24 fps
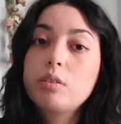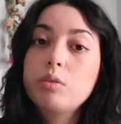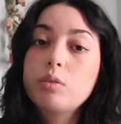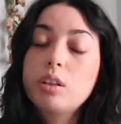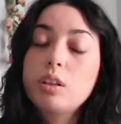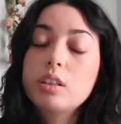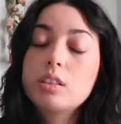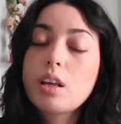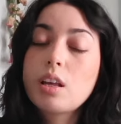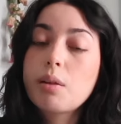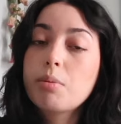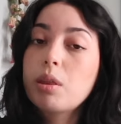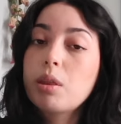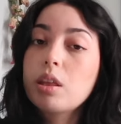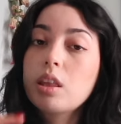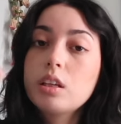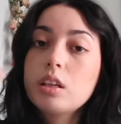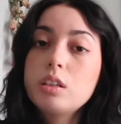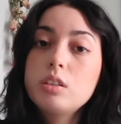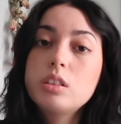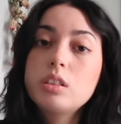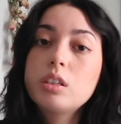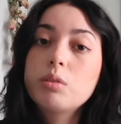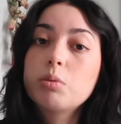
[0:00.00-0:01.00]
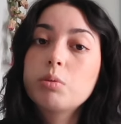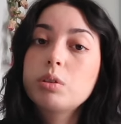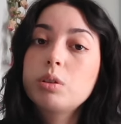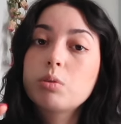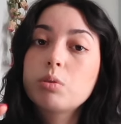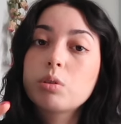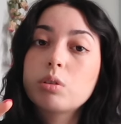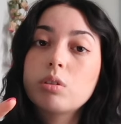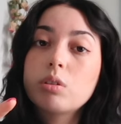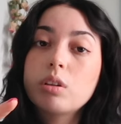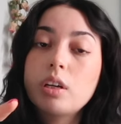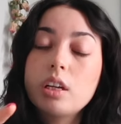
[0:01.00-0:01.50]
The same thing that you did when you
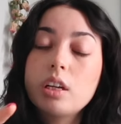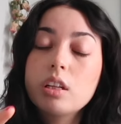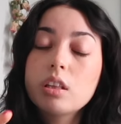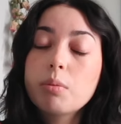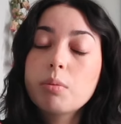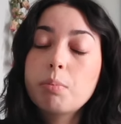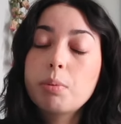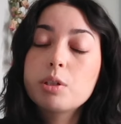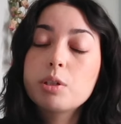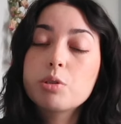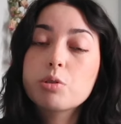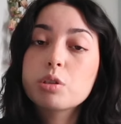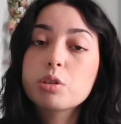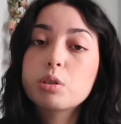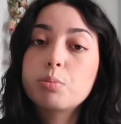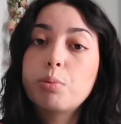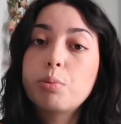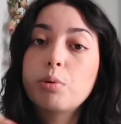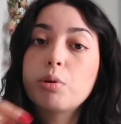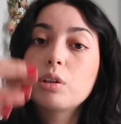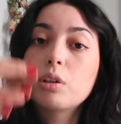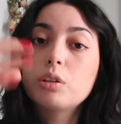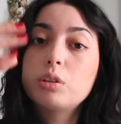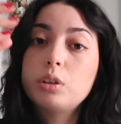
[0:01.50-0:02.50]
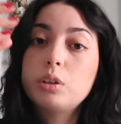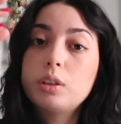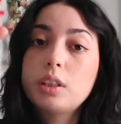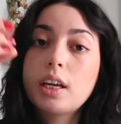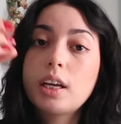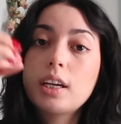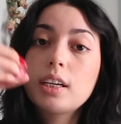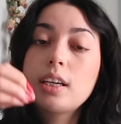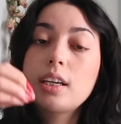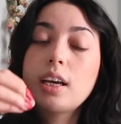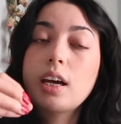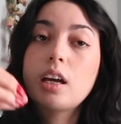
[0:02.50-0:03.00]
were creating the Pinterest board, do
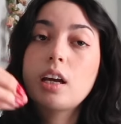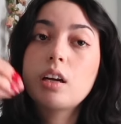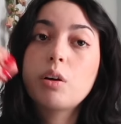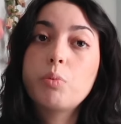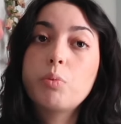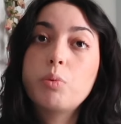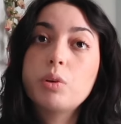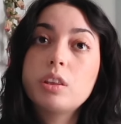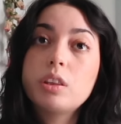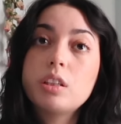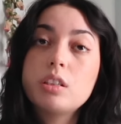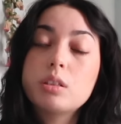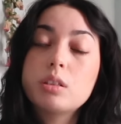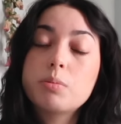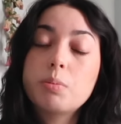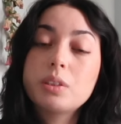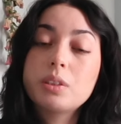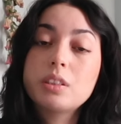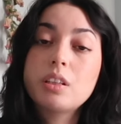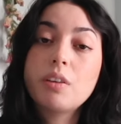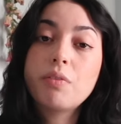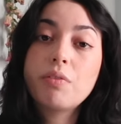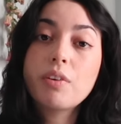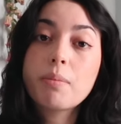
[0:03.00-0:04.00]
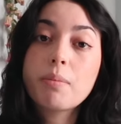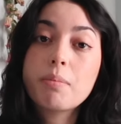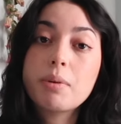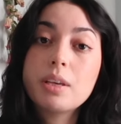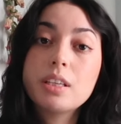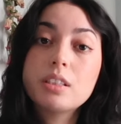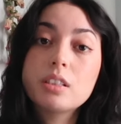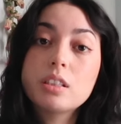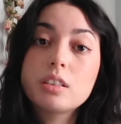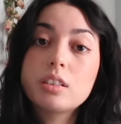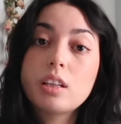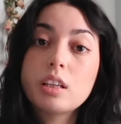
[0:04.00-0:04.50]
that again with these specific specific
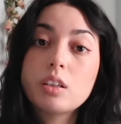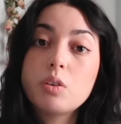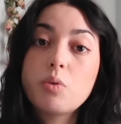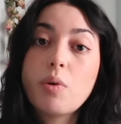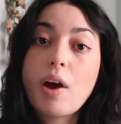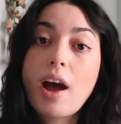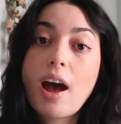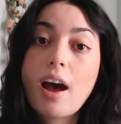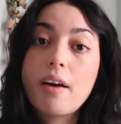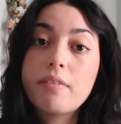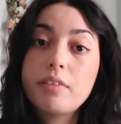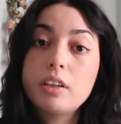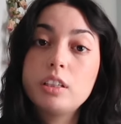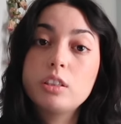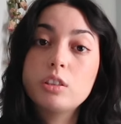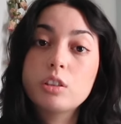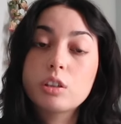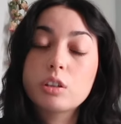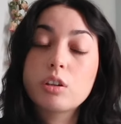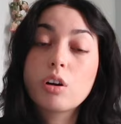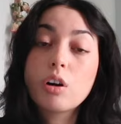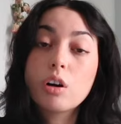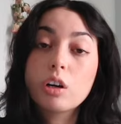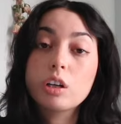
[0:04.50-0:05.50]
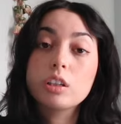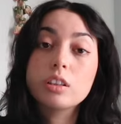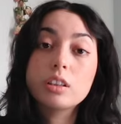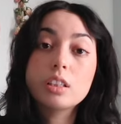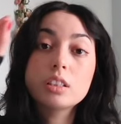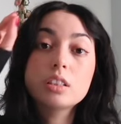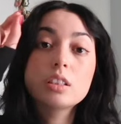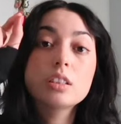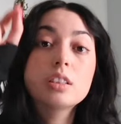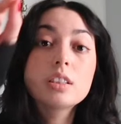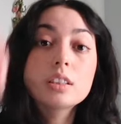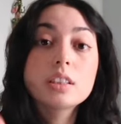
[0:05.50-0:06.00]
pieces that you have in your cart.
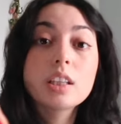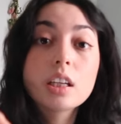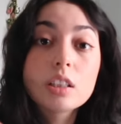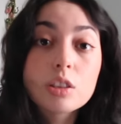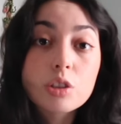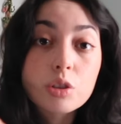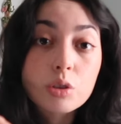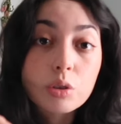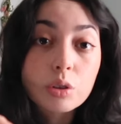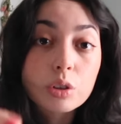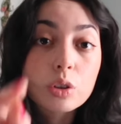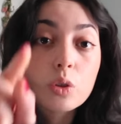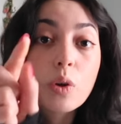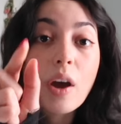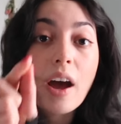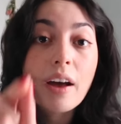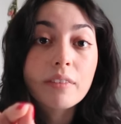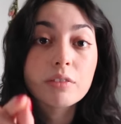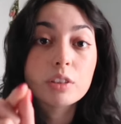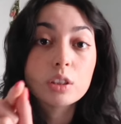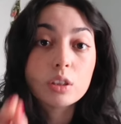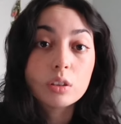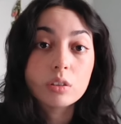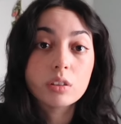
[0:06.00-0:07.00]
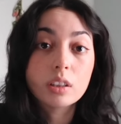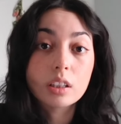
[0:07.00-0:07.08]
This is essential. You have to do